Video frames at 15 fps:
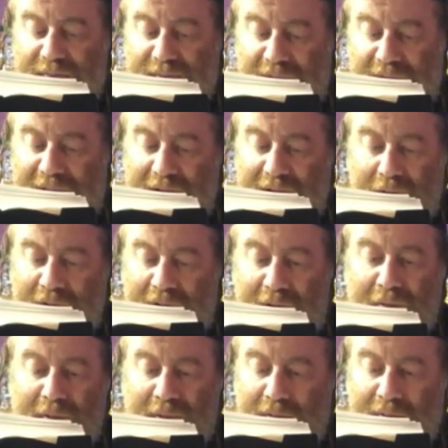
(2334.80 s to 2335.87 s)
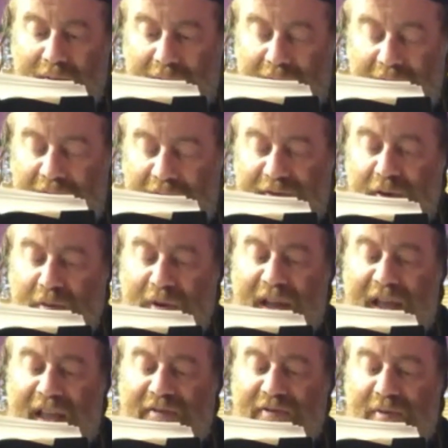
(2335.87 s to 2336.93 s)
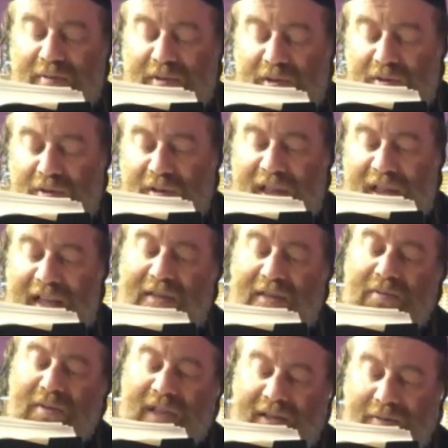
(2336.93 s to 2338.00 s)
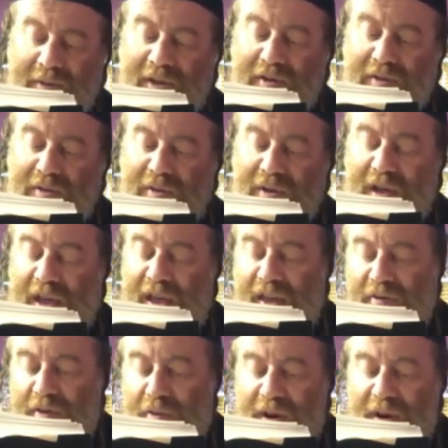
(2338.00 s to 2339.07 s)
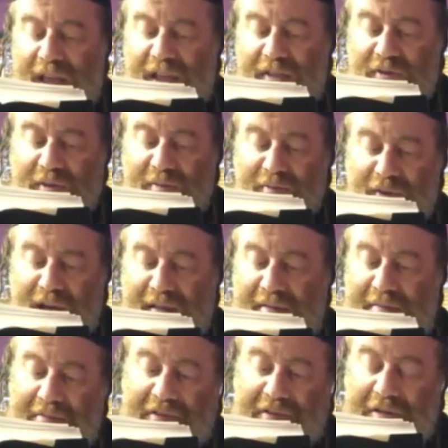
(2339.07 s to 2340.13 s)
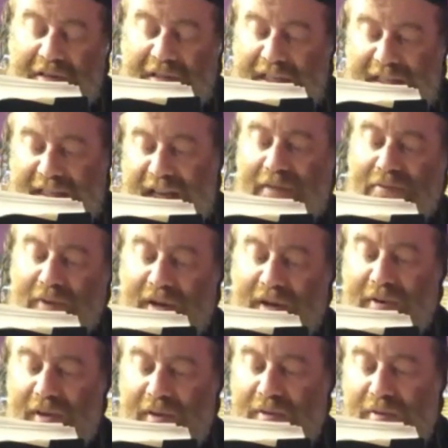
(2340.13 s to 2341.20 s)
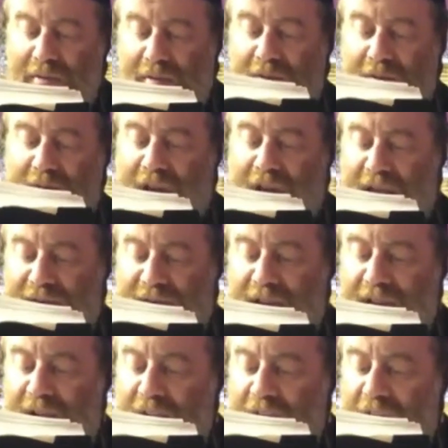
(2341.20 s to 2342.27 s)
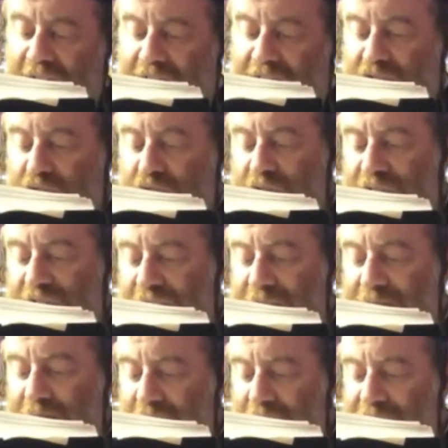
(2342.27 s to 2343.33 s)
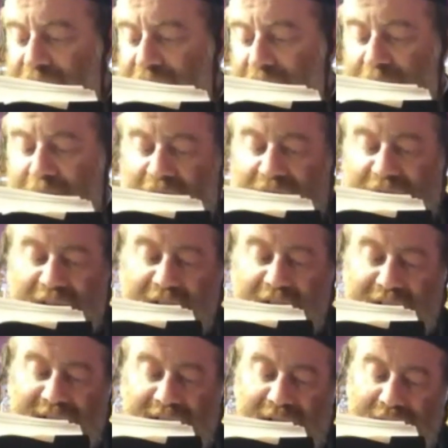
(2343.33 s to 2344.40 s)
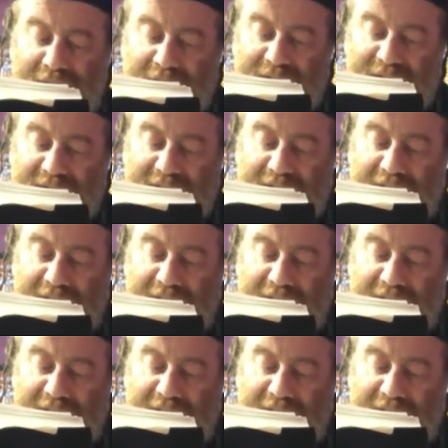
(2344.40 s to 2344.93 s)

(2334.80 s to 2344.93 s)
right? Only if you want to eat from two, that's what you do. If you want to eat from one, so just cut whatever you like, right? And should not bother about the other loaf,